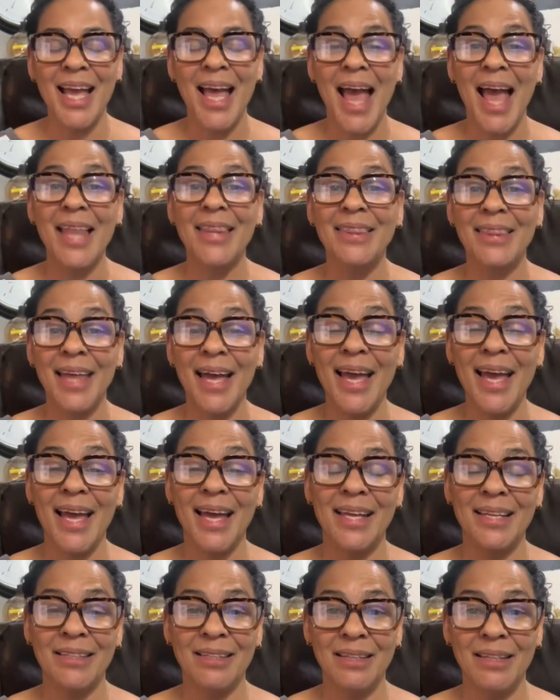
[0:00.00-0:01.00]
And
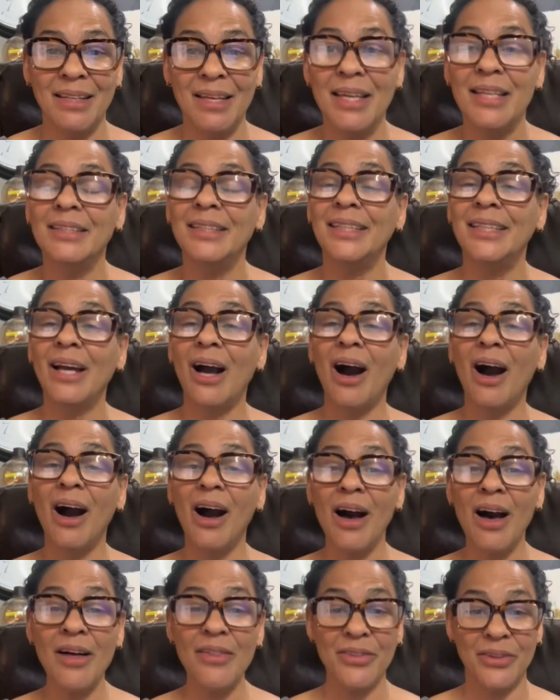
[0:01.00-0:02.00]
then the
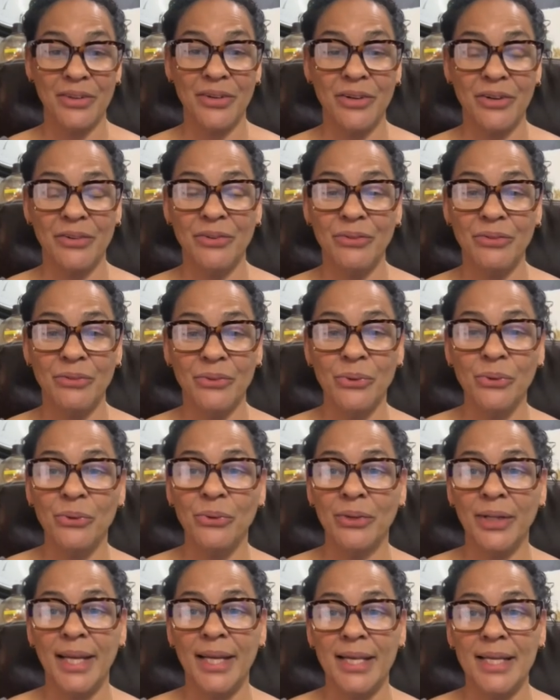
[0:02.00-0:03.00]
other
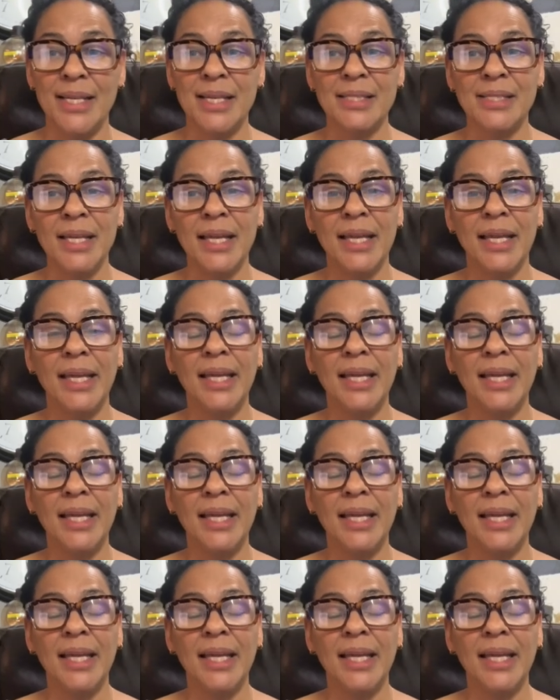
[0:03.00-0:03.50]
rule is,